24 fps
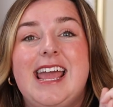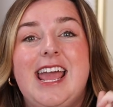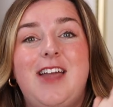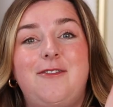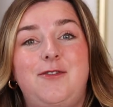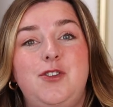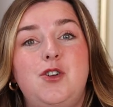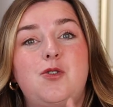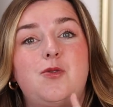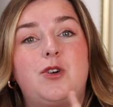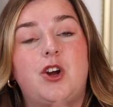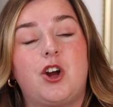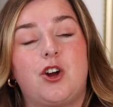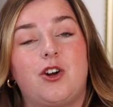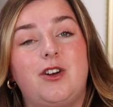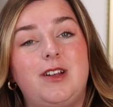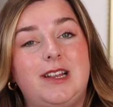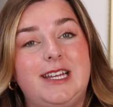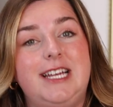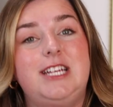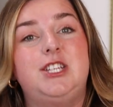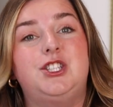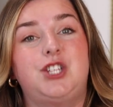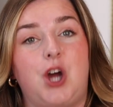If you
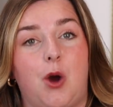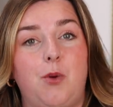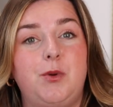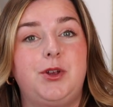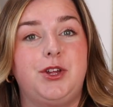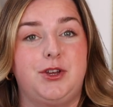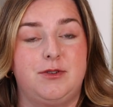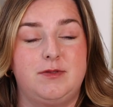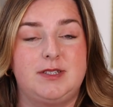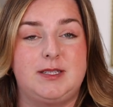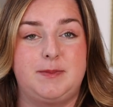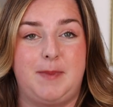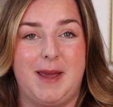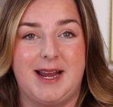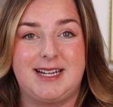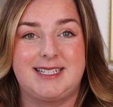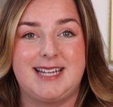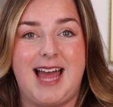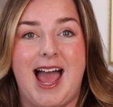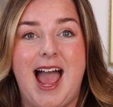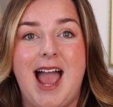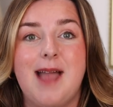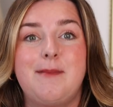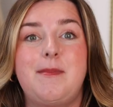currently don't use
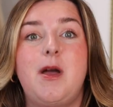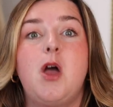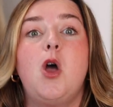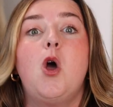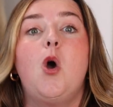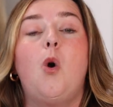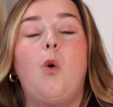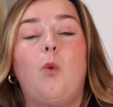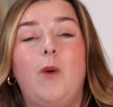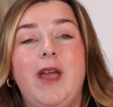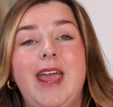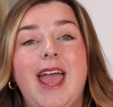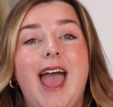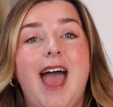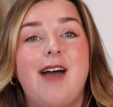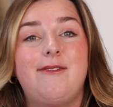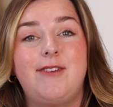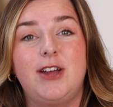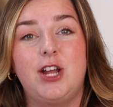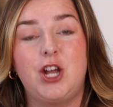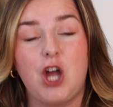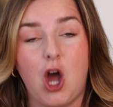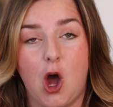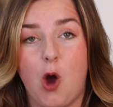Pic-Time, we have
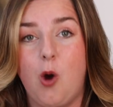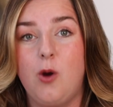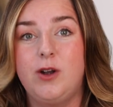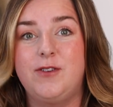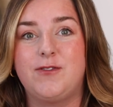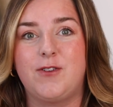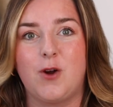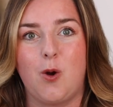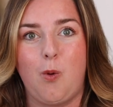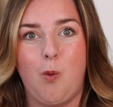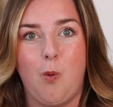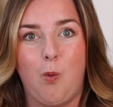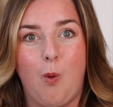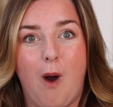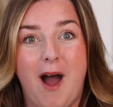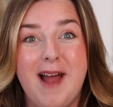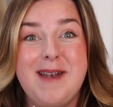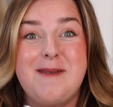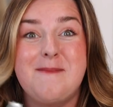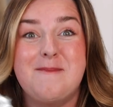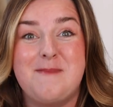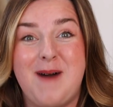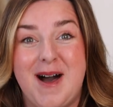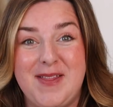a code for
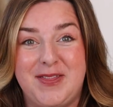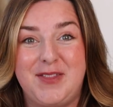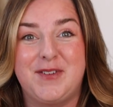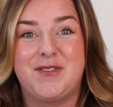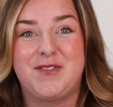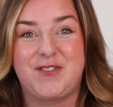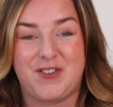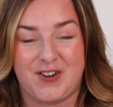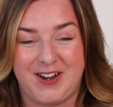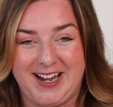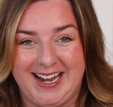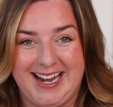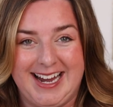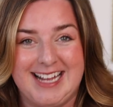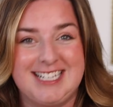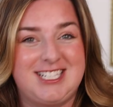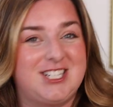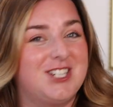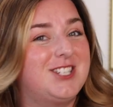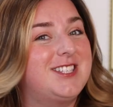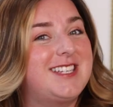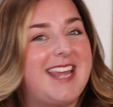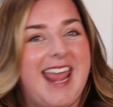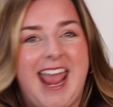1 month free.
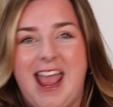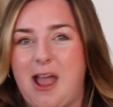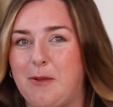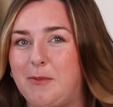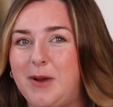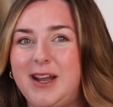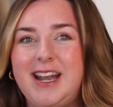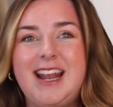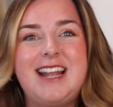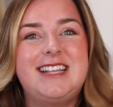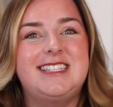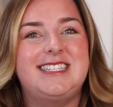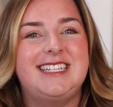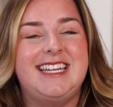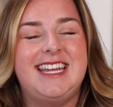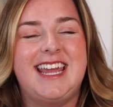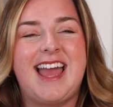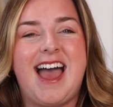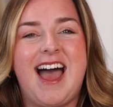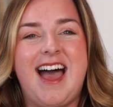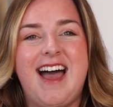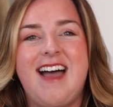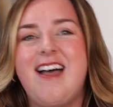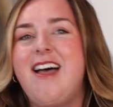It's just Cameron and
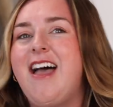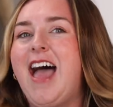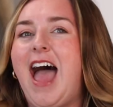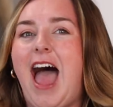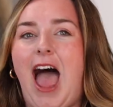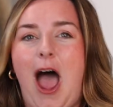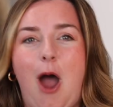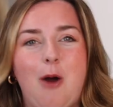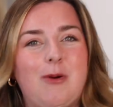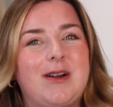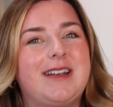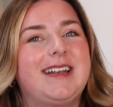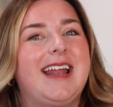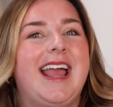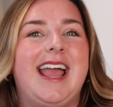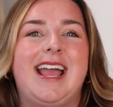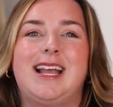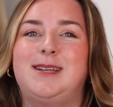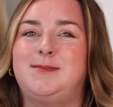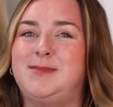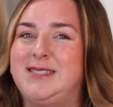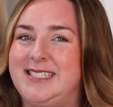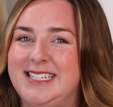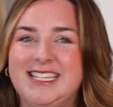Tia, our
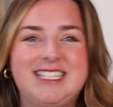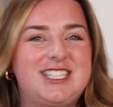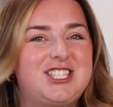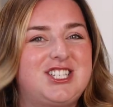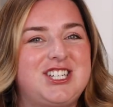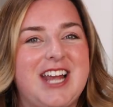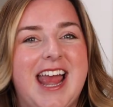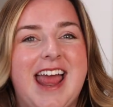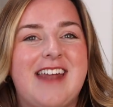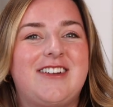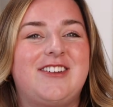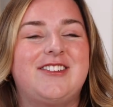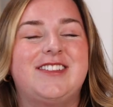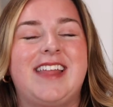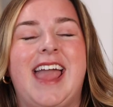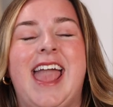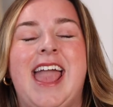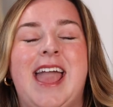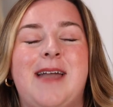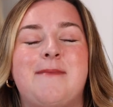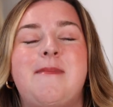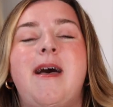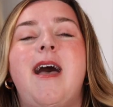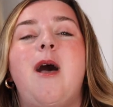names, this channel
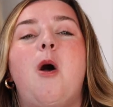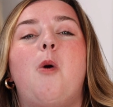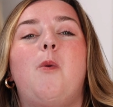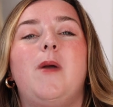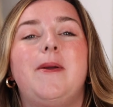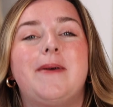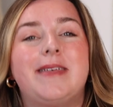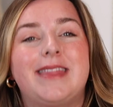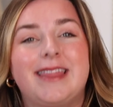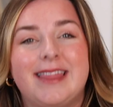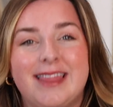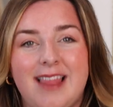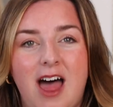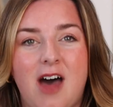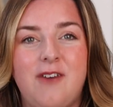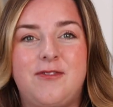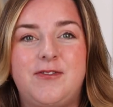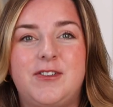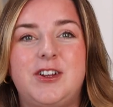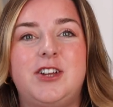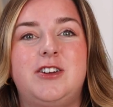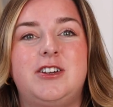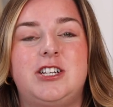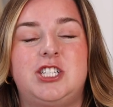name. We would
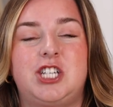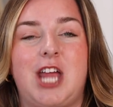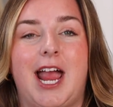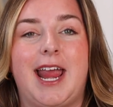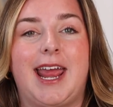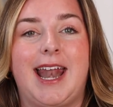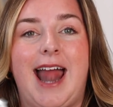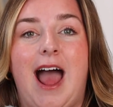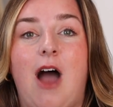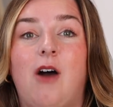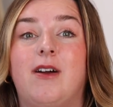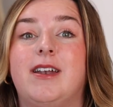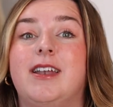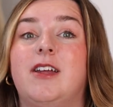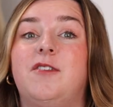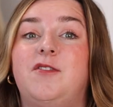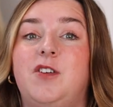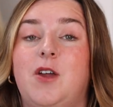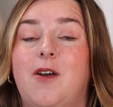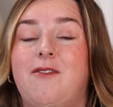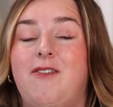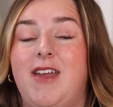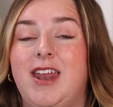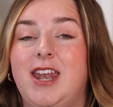love for you to check it out. And
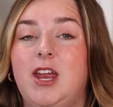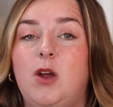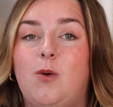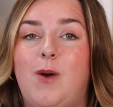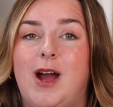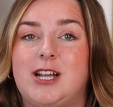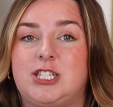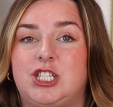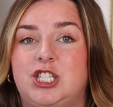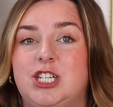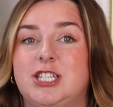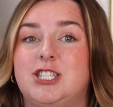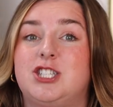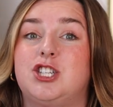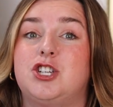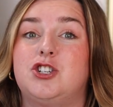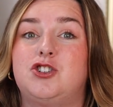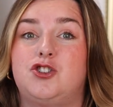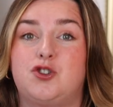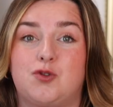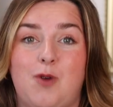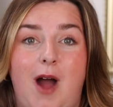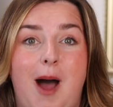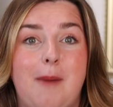if you have any questions,
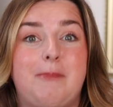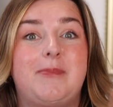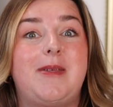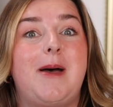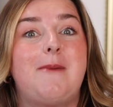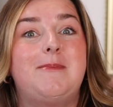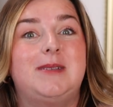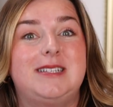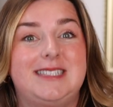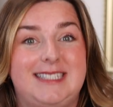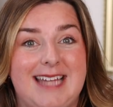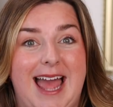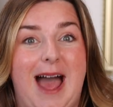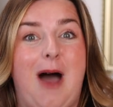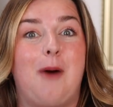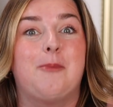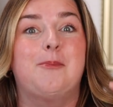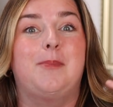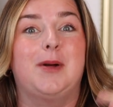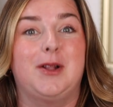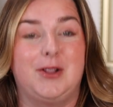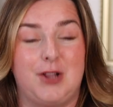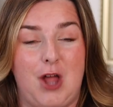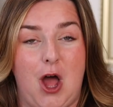drop them
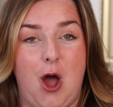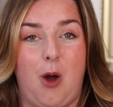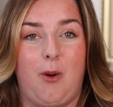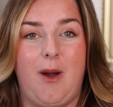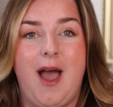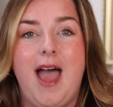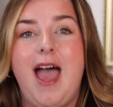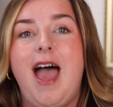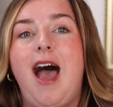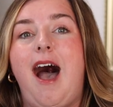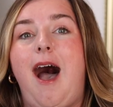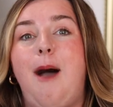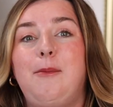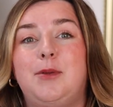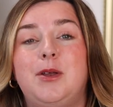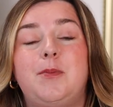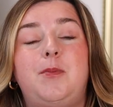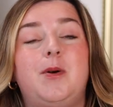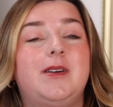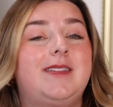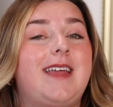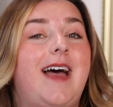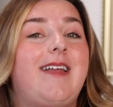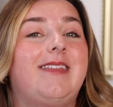down below. I'm
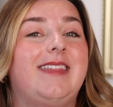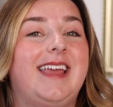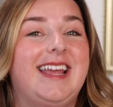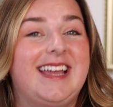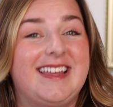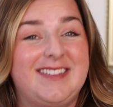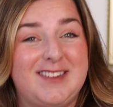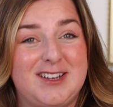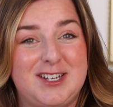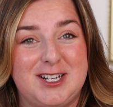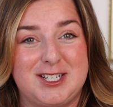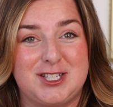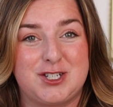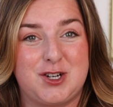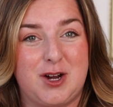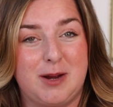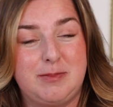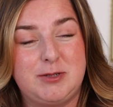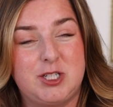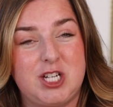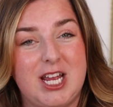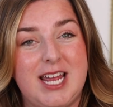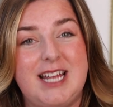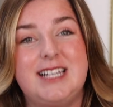gonna put that link in the
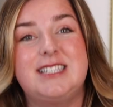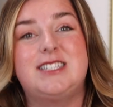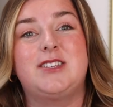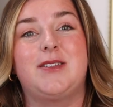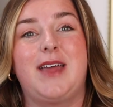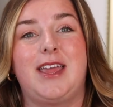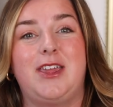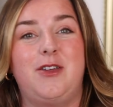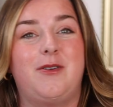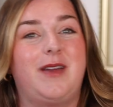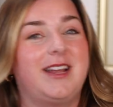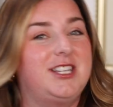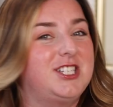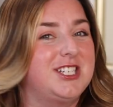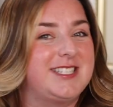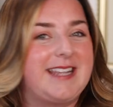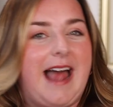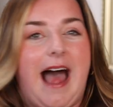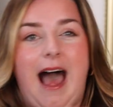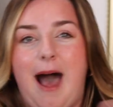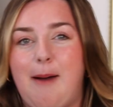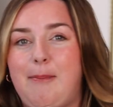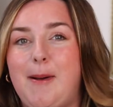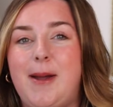description so that you can
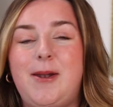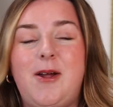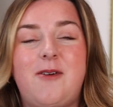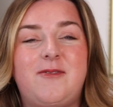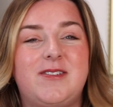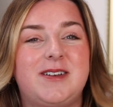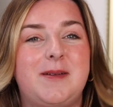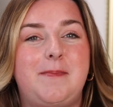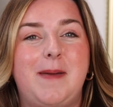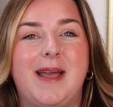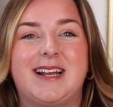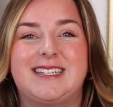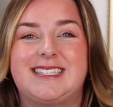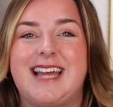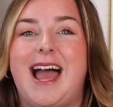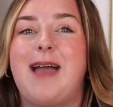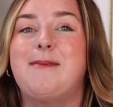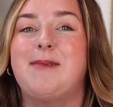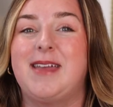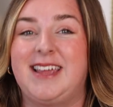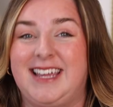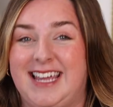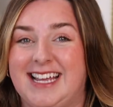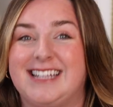just hop on over to
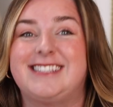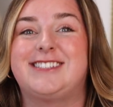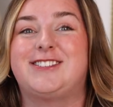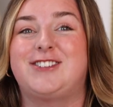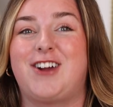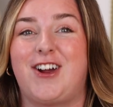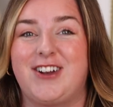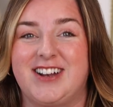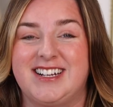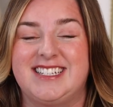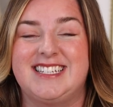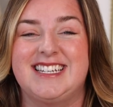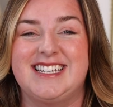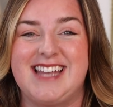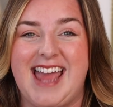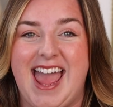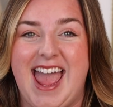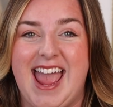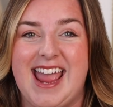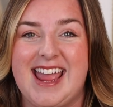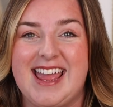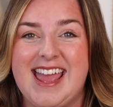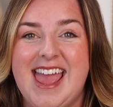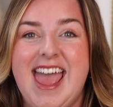Pic-Time and get started
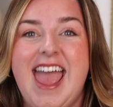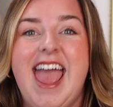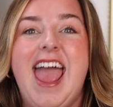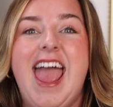today.